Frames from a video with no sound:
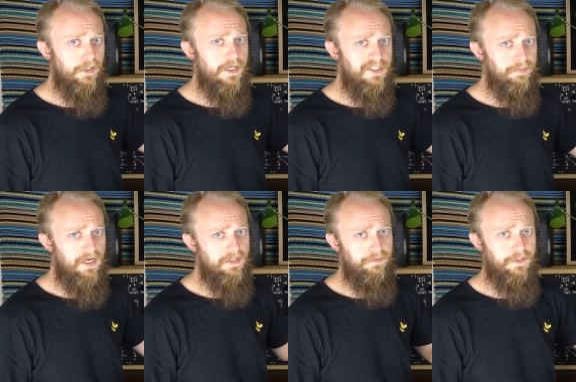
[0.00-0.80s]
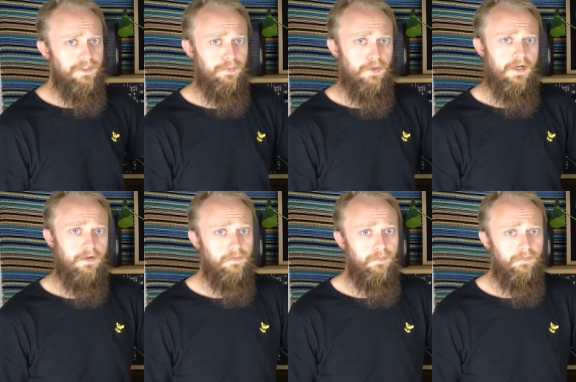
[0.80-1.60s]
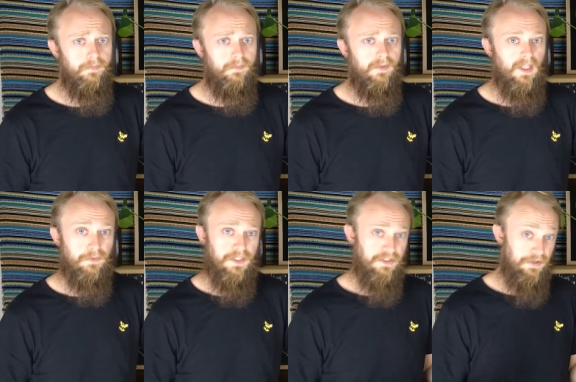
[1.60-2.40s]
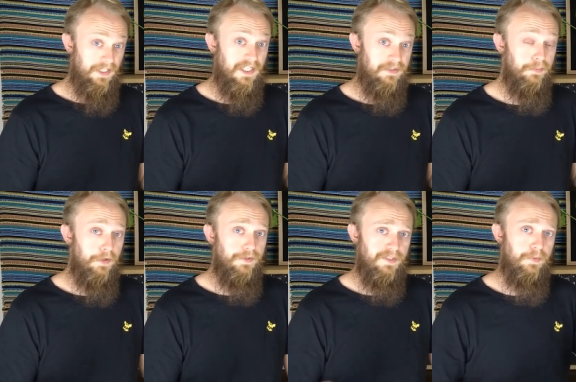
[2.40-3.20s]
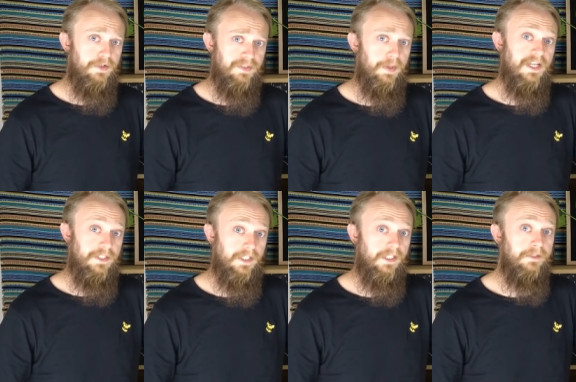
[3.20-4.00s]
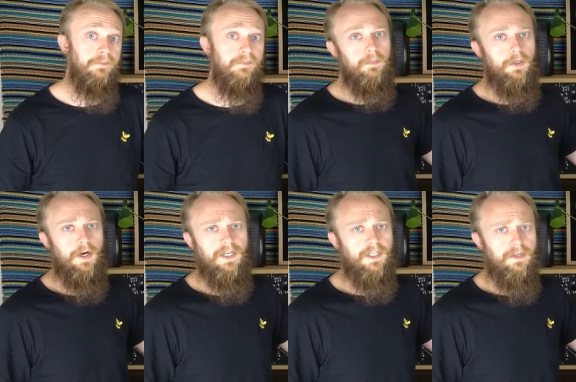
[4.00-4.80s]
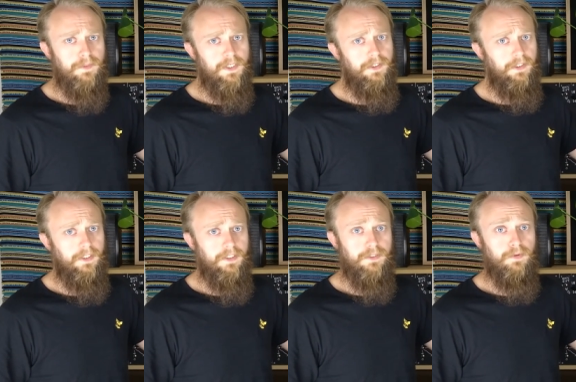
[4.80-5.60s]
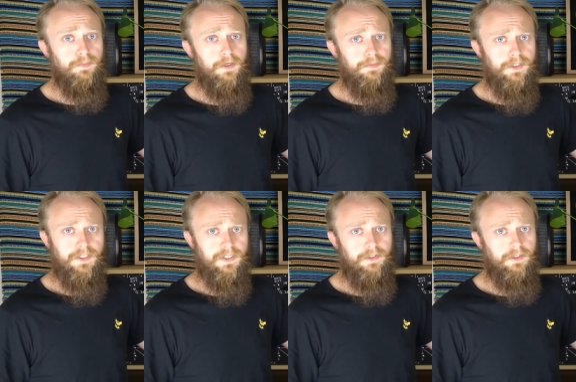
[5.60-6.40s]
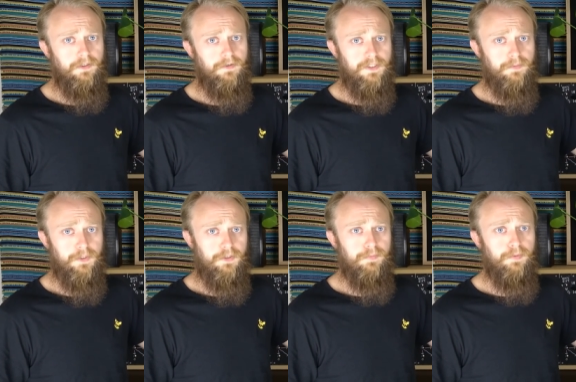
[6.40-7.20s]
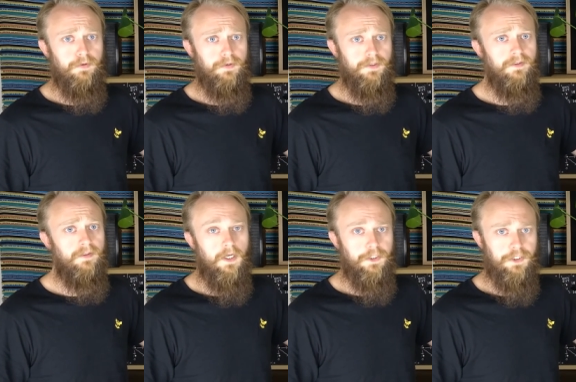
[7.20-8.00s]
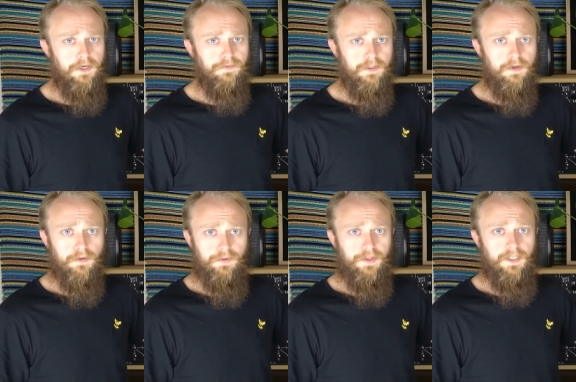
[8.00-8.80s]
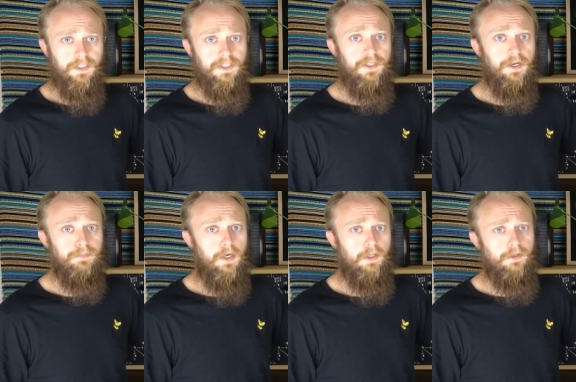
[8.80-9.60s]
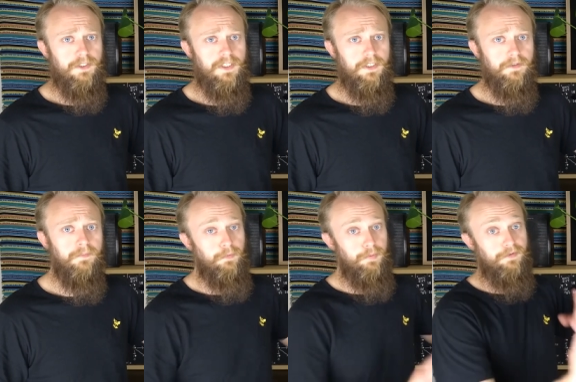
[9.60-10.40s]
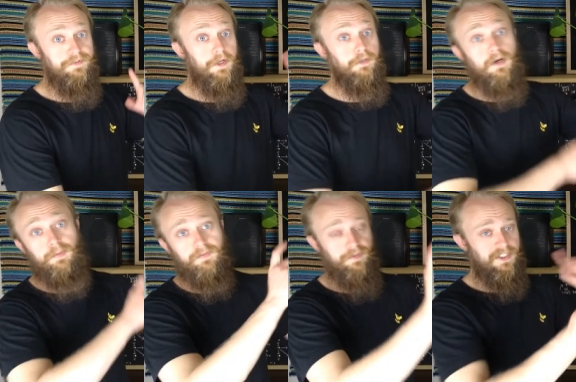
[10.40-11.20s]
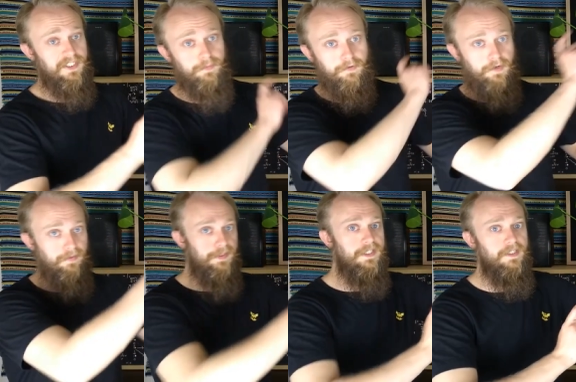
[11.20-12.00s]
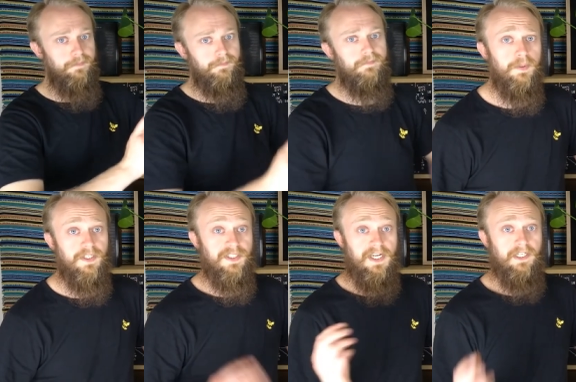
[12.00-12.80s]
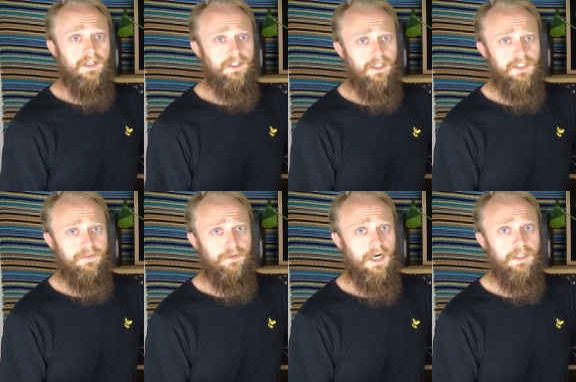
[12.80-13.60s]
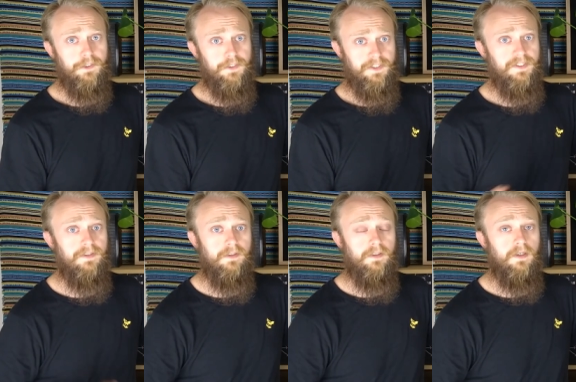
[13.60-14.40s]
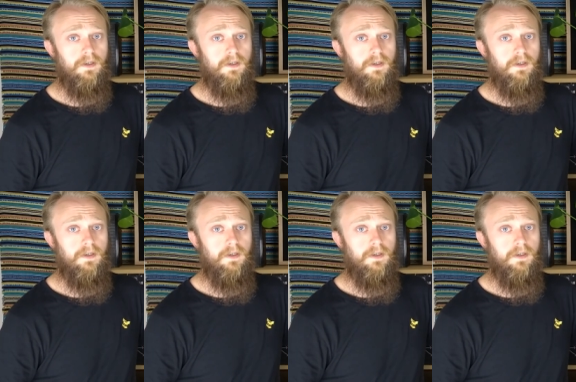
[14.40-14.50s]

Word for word: equalizer part of it as well. I was just trying to get some bonus points basically. But I ended up turning it into a permanent circuit on some strip board and shoved the whole thing inside a Milo tin, and I'll put a photo up of it somewhere up here. But it stayed like this for ages.